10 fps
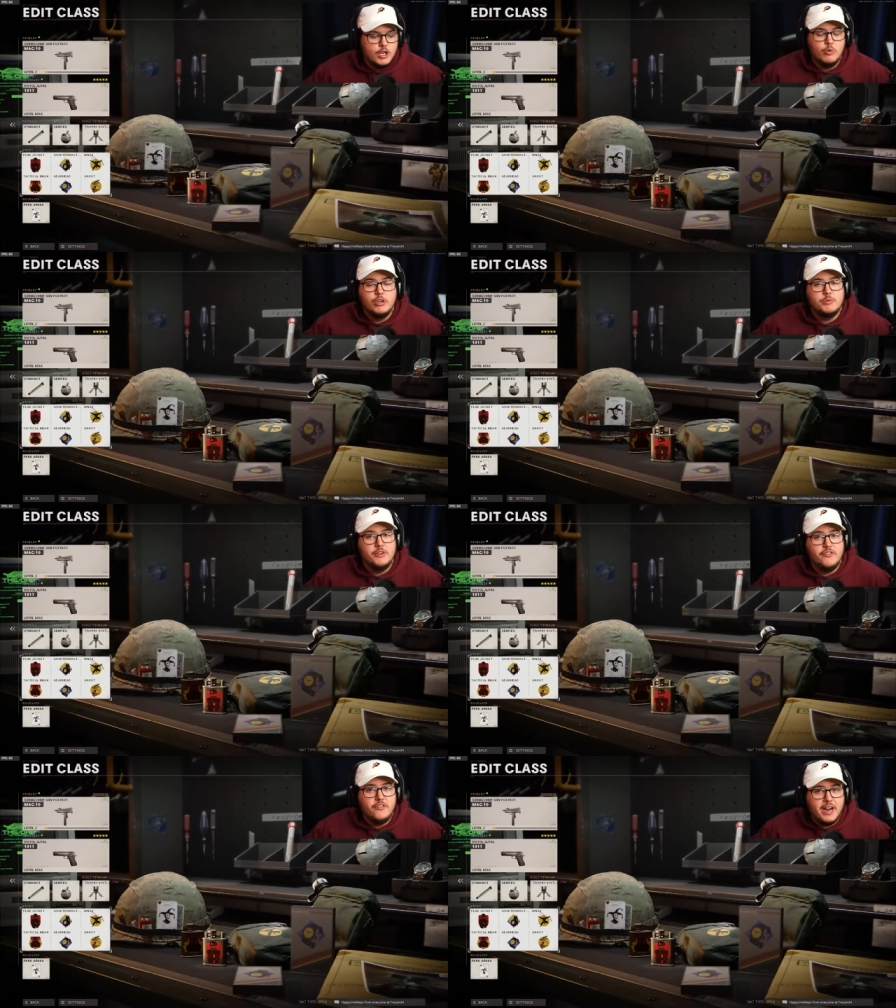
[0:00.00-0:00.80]
which we
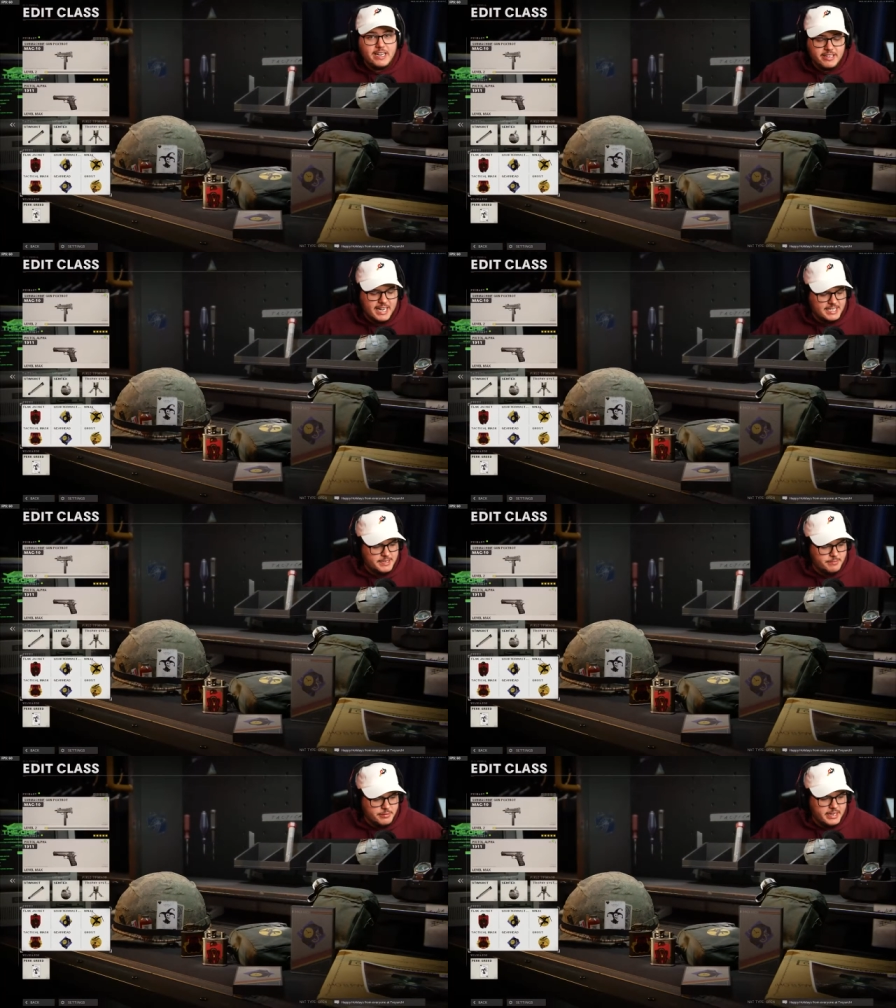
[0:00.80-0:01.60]
finally got to
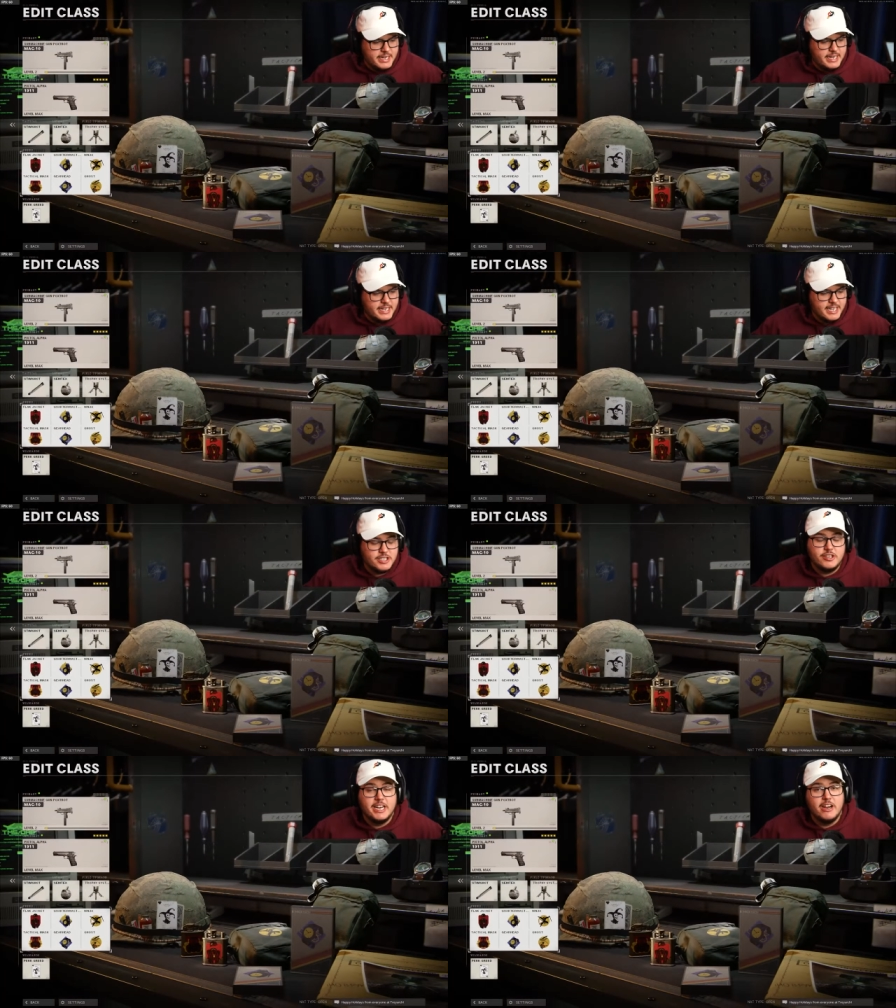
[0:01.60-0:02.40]
play
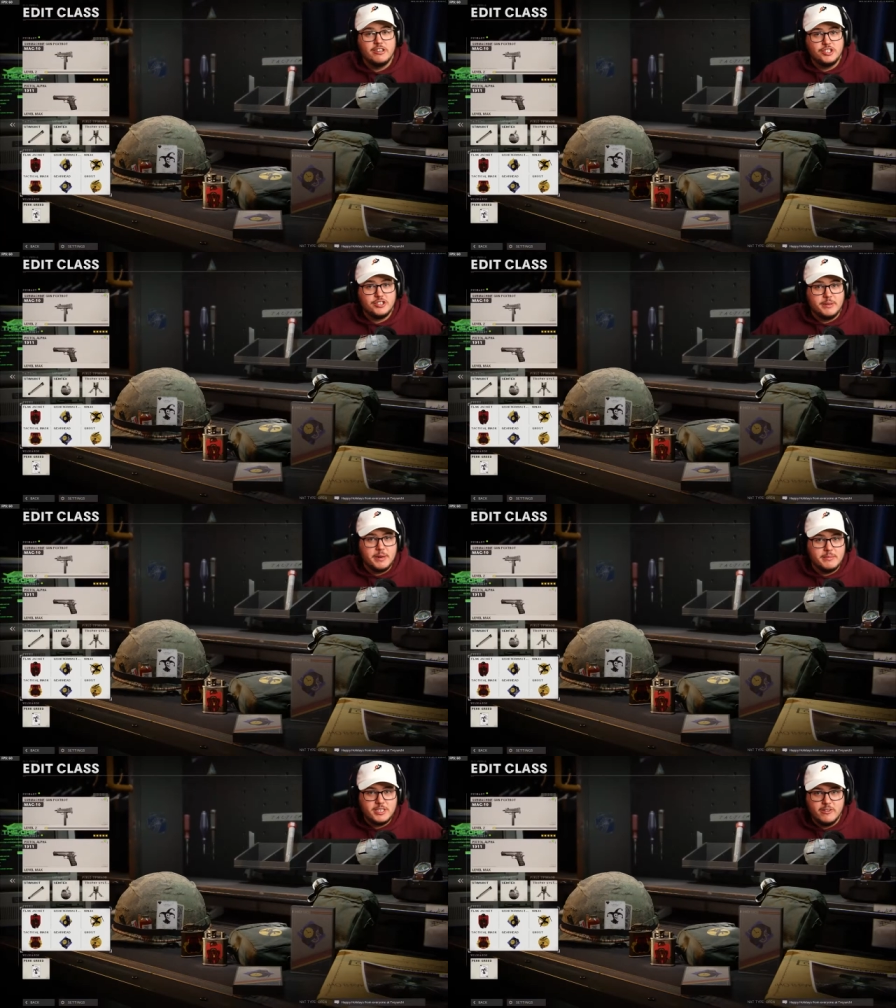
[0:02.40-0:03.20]
yesterday on stream, and
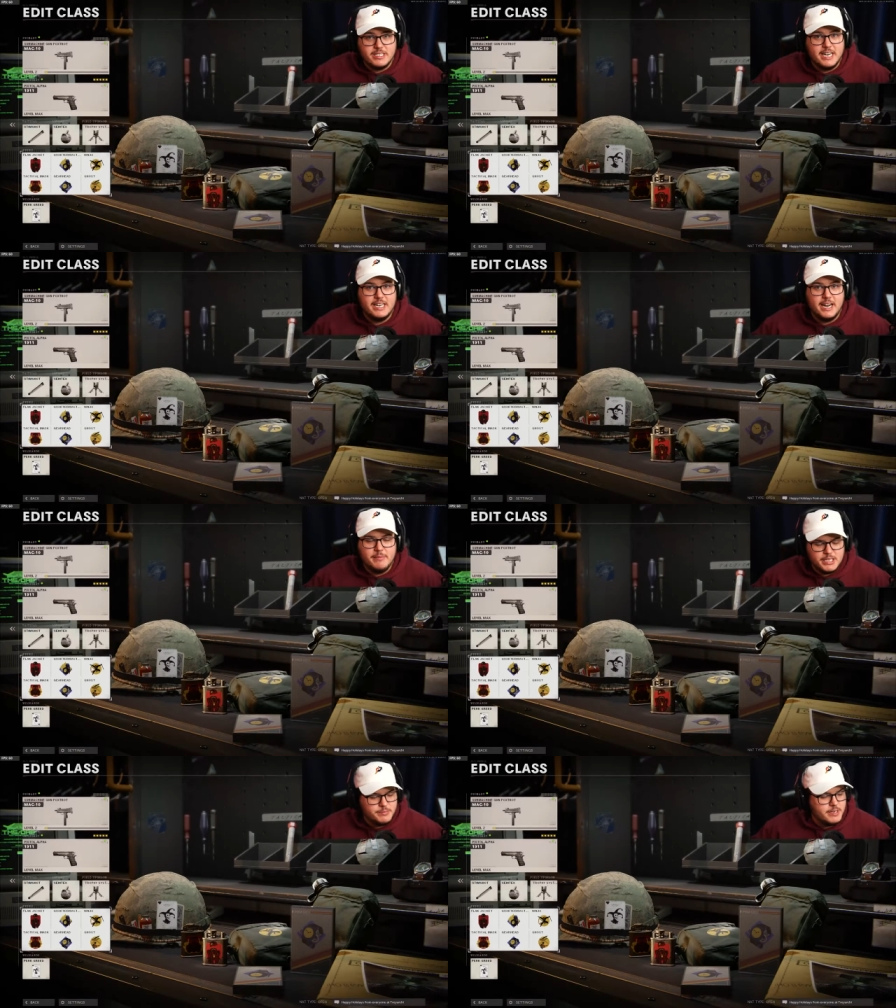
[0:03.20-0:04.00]
I'm so excited. I
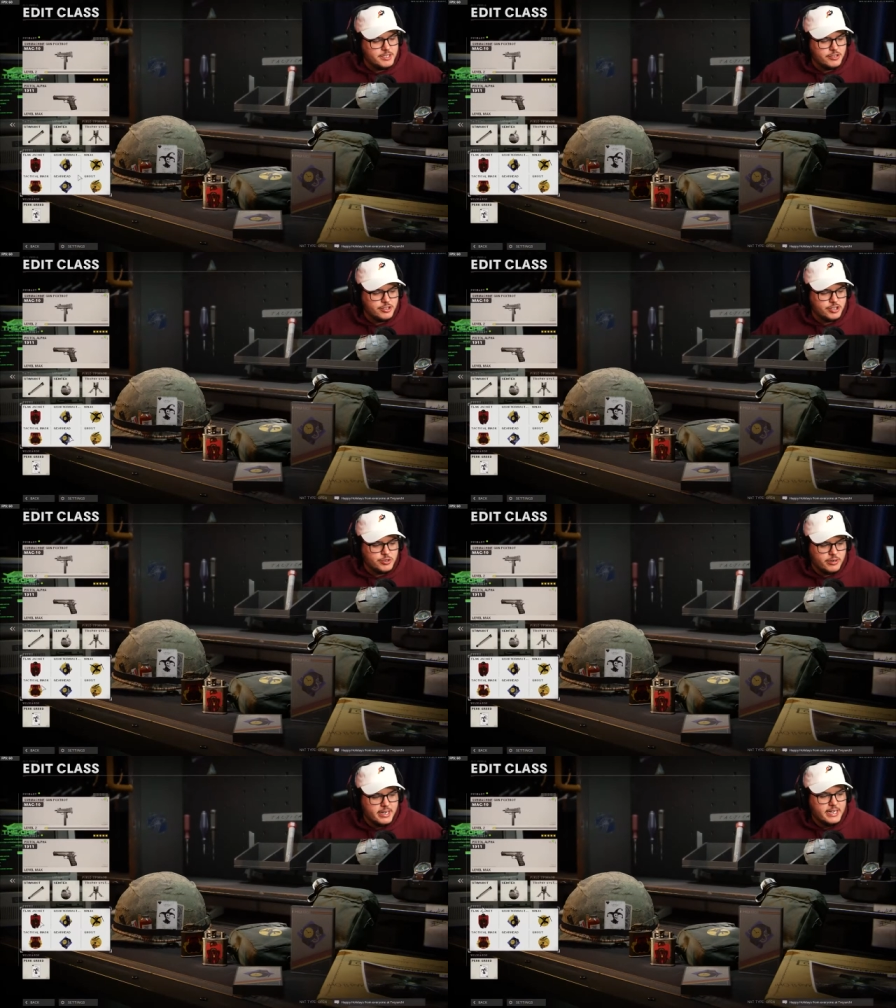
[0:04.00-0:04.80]
missed playing Search and
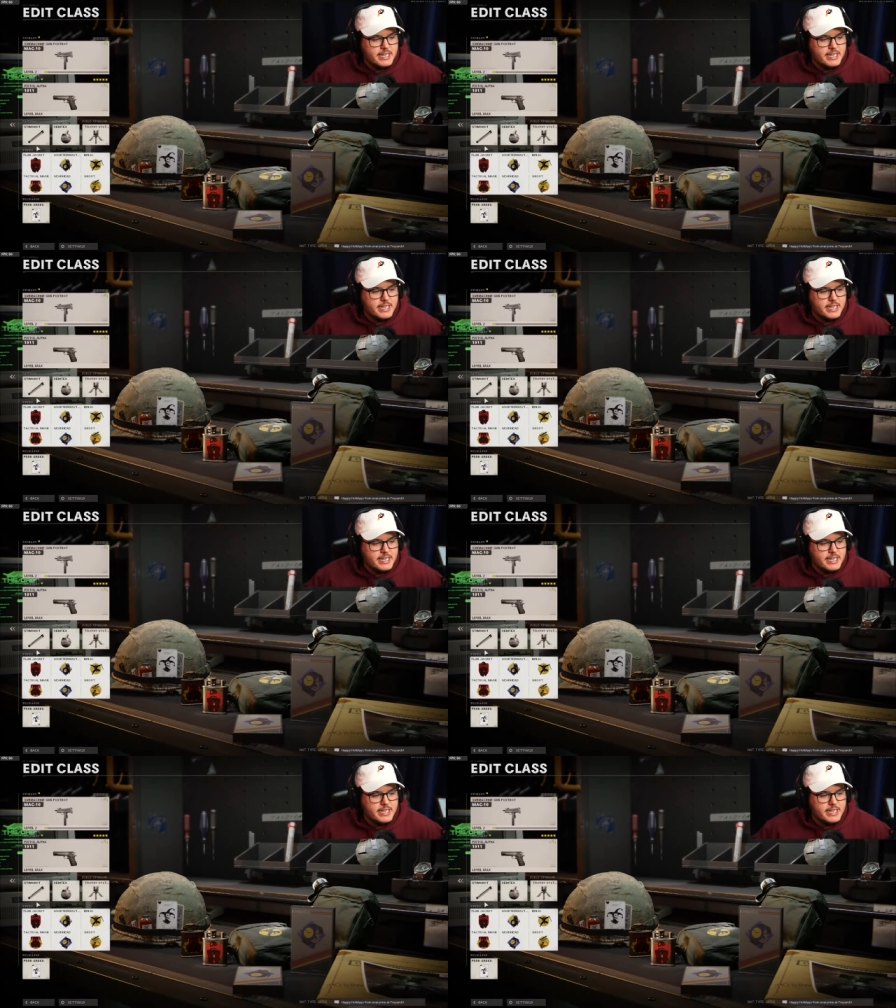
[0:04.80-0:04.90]
Destroy.